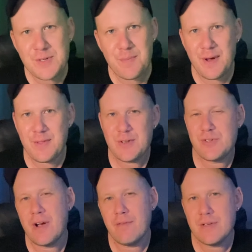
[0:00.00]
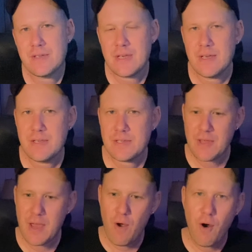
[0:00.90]
about those travelers is
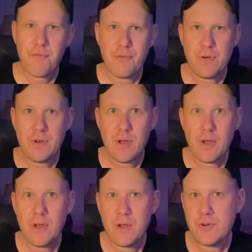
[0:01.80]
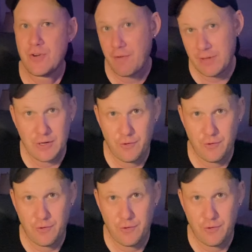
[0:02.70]
they often travel in